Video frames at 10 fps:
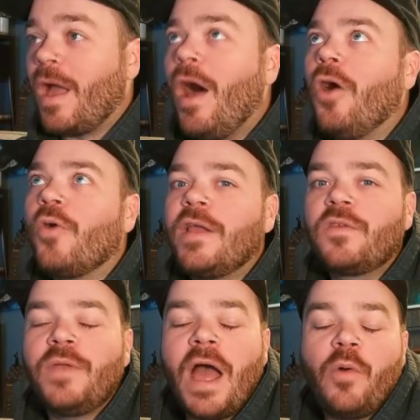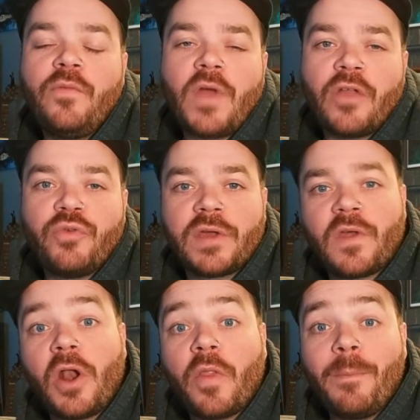All right, so now we've got tricks
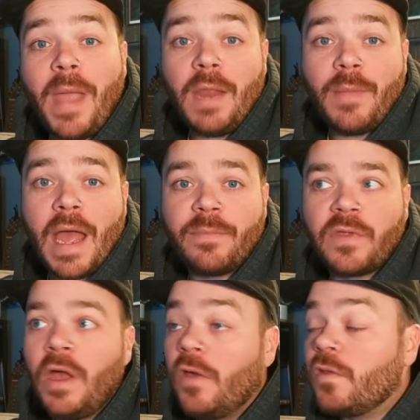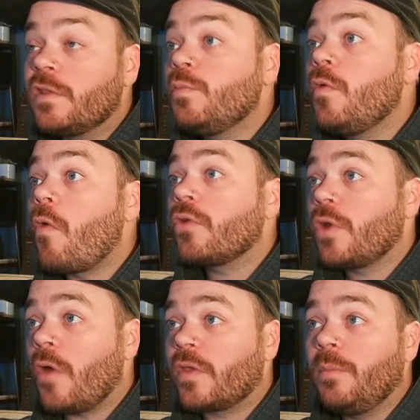on all the main maps, so let's move over
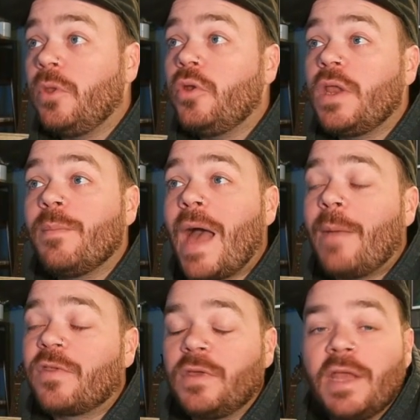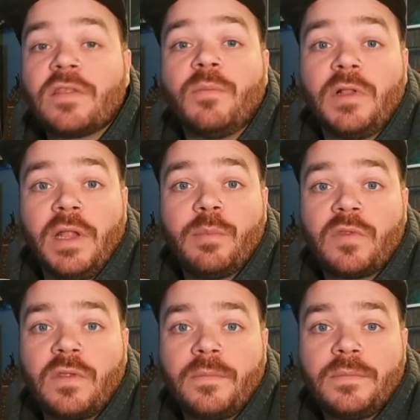to all the community maps and get some clips.